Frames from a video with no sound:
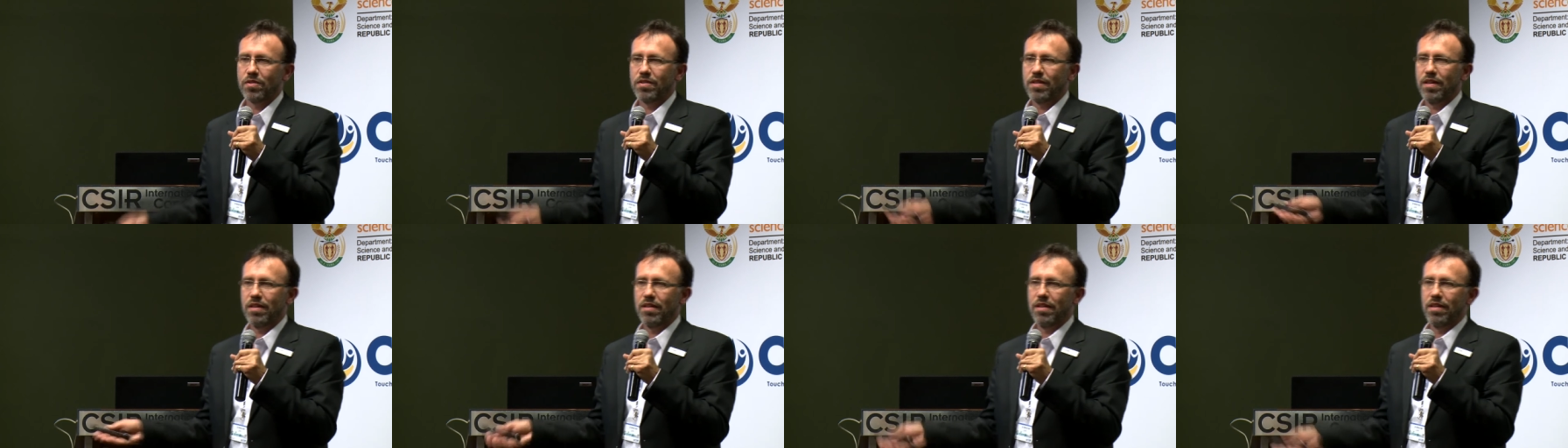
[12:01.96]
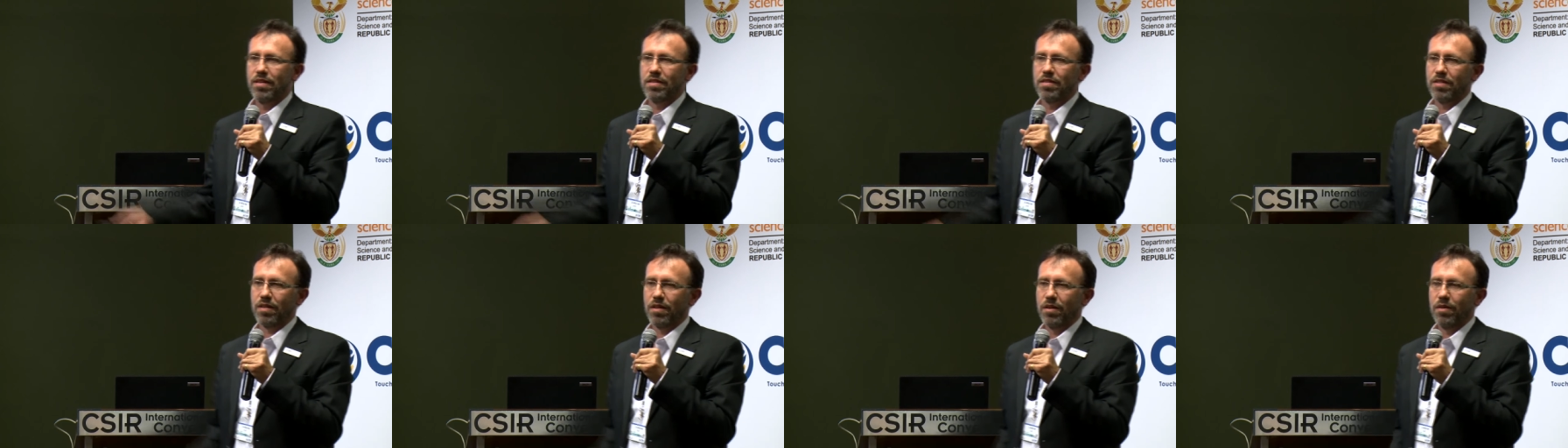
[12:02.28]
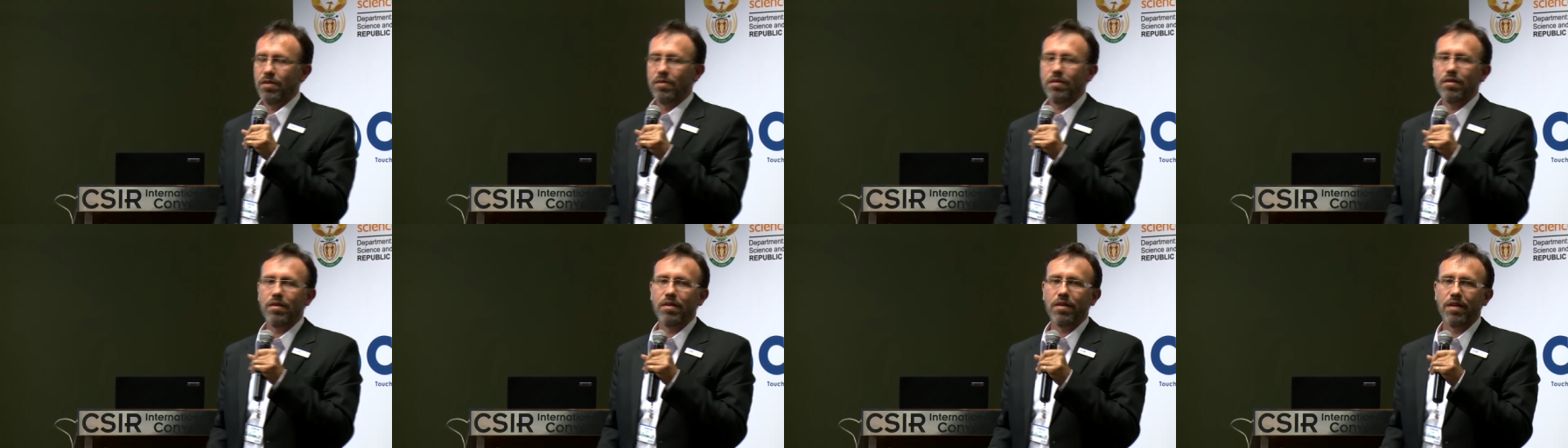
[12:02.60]
10 years ago.
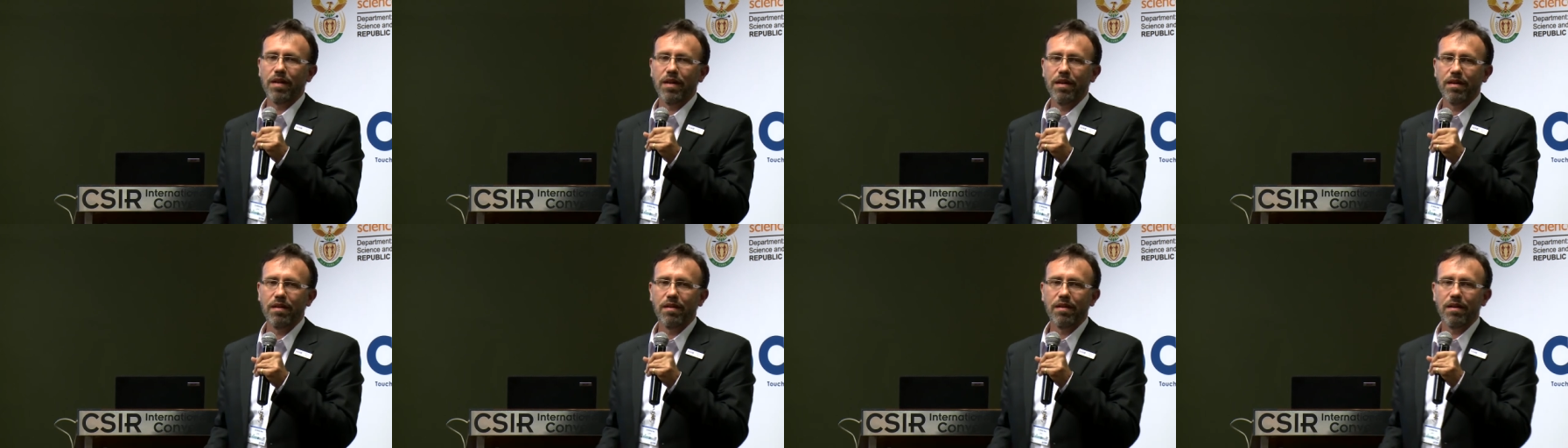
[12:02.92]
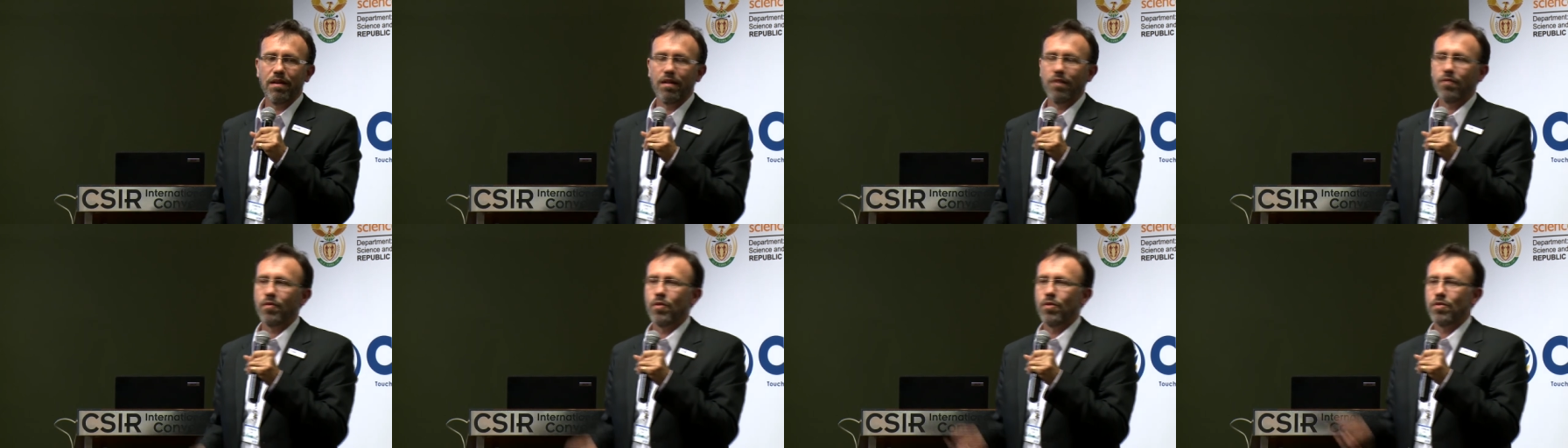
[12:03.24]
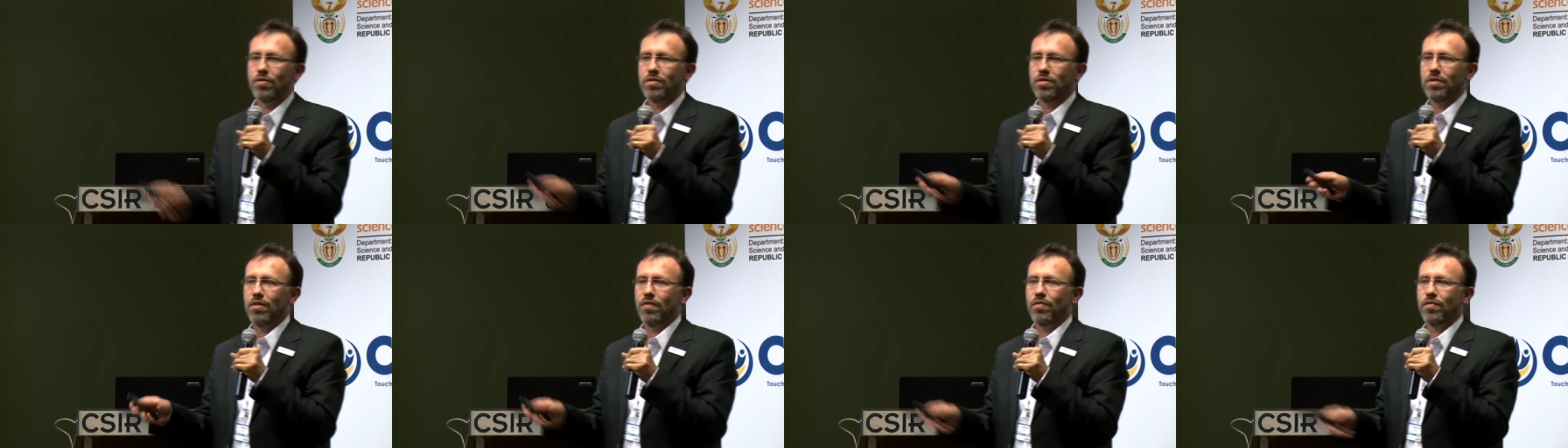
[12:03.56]
Okay. And of
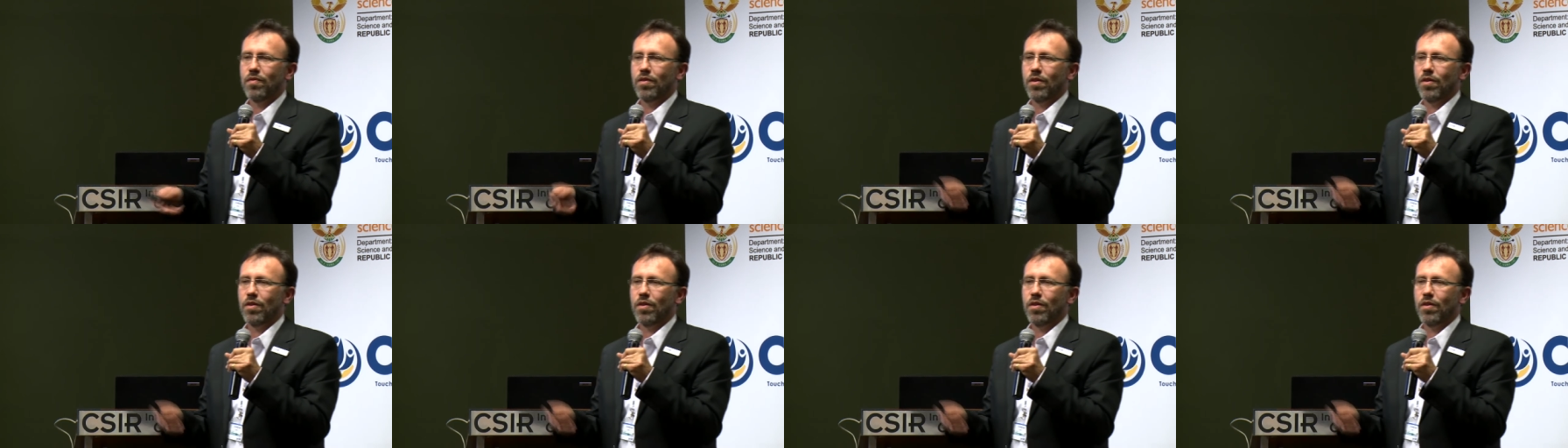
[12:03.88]
course, you've,